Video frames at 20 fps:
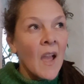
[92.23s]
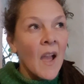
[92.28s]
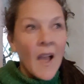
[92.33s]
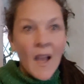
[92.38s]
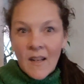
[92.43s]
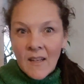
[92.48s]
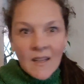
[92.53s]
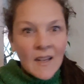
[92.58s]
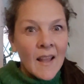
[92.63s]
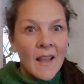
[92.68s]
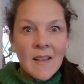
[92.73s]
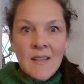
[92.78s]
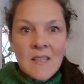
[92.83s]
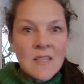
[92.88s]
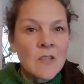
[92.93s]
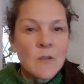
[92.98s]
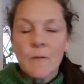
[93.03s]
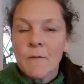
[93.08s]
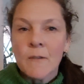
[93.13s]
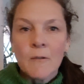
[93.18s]
analyse
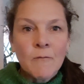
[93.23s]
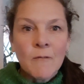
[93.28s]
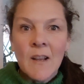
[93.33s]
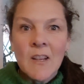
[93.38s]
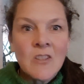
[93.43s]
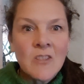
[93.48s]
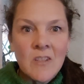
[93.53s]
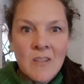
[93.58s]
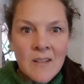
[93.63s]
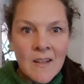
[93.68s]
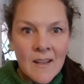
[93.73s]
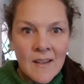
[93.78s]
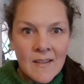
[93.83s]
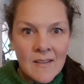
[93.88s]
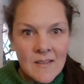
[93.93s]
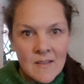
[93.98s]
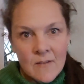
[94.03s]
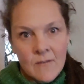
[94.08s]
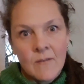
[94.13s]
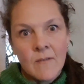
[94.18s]
stuff and rationalise
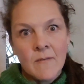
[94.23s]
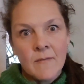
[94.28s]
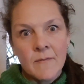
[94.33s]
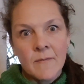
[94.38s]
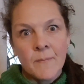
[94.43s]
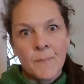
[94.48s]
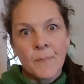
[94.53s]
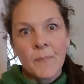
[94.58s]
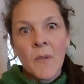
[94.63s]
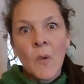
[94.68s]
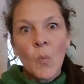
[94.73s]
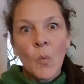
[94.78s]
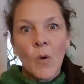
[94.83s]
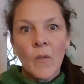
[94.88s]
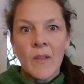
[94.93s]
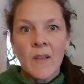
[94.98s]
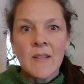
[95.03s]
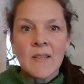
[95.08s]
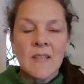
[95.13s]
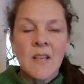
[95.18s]
stuff, what
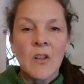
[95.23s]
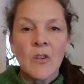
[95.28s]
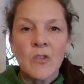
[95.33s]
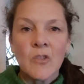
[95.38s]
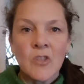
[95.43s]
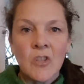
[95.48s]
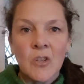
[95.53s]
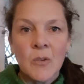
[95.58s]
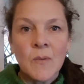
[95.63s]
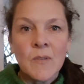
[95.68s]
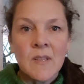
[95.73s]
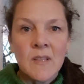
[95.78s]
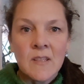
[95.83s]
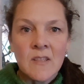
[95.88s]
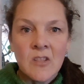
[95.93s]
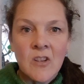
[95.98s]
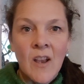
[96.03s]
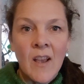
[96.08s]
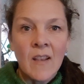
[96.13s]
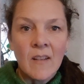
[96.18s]
that tells you as a
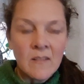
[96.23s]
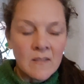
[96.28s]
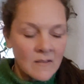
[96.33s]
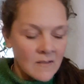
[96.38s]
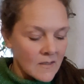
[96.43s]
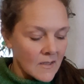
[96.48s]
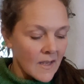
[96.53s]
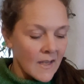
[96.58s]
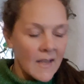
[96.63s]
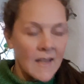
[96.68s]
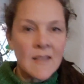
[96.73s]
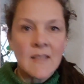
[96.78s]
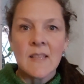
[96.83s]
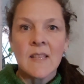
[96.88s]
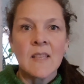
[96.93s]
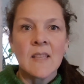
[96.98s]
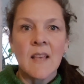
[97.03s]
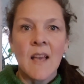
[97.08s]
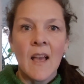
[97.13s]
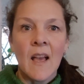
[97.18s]
child is
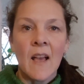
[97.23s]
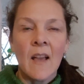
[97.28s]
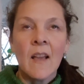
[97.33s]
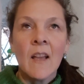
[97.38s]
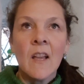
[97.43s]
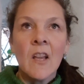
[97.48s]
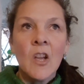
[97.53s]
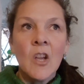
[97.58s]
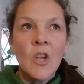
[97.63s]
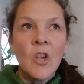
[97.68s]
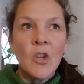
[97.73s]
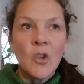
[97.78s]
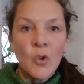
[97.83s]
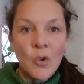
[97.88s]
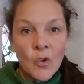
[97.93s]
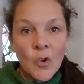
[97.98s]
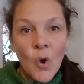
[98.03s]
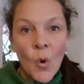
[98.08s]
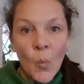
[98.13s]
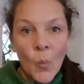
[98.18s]
that
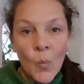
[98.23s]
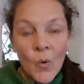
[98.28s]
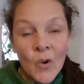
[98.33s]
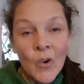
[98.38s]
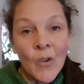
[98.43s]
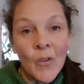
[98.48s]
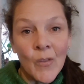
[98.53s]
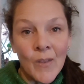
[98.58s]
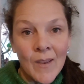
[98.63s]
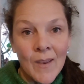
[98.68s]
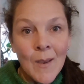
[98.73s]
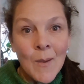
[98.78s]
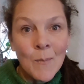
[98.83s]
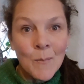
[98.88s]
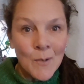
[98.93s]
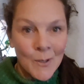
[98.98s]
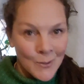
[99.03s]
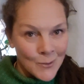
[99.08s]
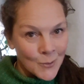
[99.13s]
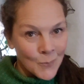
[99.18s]
you're not worthy
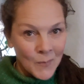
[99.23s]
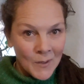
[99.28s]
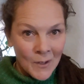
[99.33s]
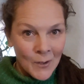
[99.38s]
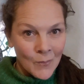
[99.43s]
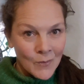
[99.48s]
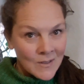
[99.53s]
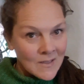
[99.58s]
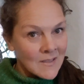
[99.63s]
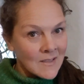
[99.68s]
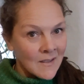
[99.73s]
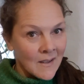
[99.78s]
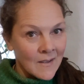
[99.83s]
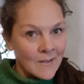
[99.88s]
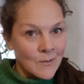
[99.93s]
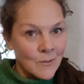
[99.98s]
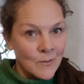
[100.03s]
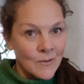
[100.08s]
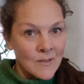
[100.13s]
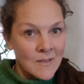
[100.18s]
because you're being
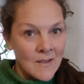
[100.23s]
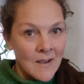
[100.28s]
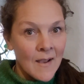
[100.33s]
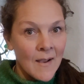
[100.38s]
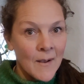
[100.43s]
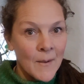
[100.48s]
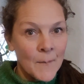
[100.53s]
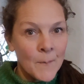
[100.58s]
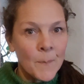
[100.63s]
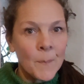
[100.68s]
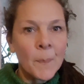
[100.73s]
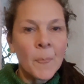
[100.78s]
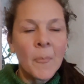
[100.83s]
criticised all the time,